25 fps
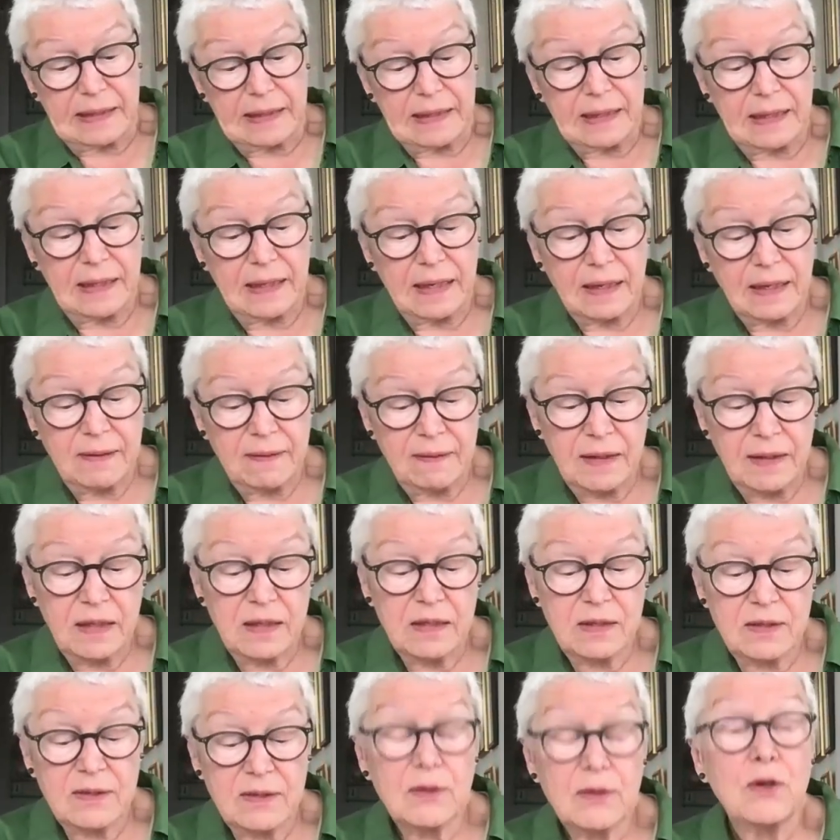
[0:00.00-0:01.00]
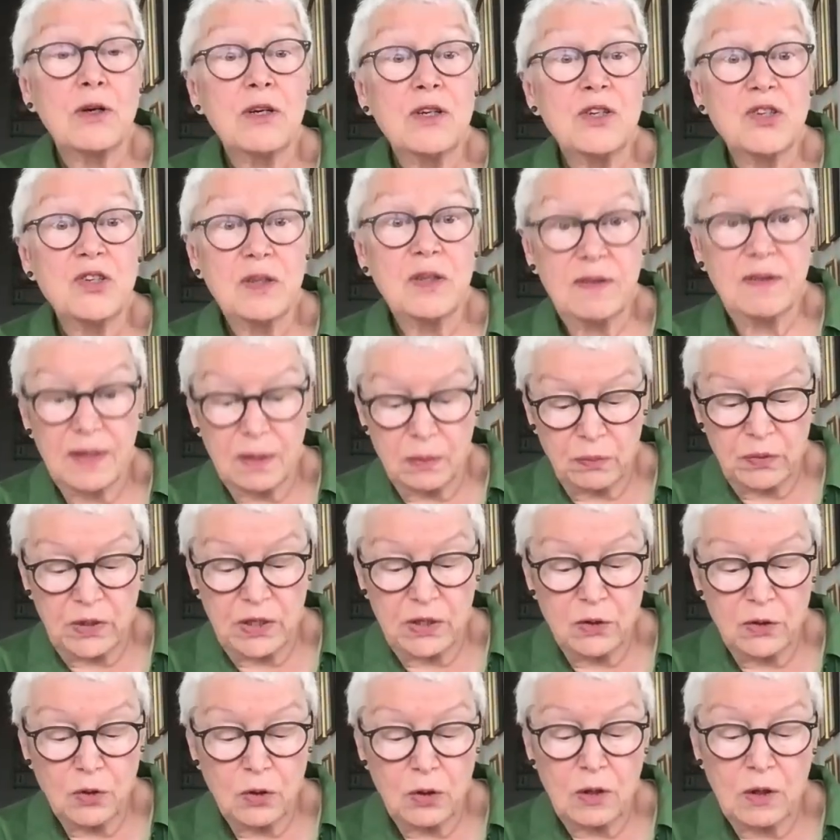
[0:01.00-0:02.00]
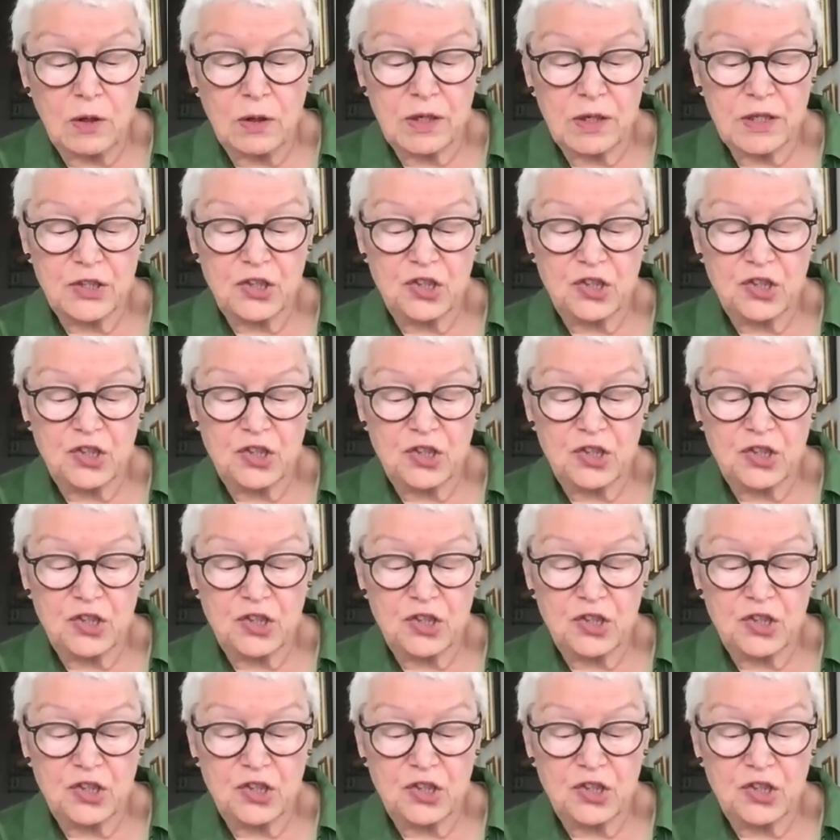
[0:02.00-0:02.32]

And I think it's urgent that we no longer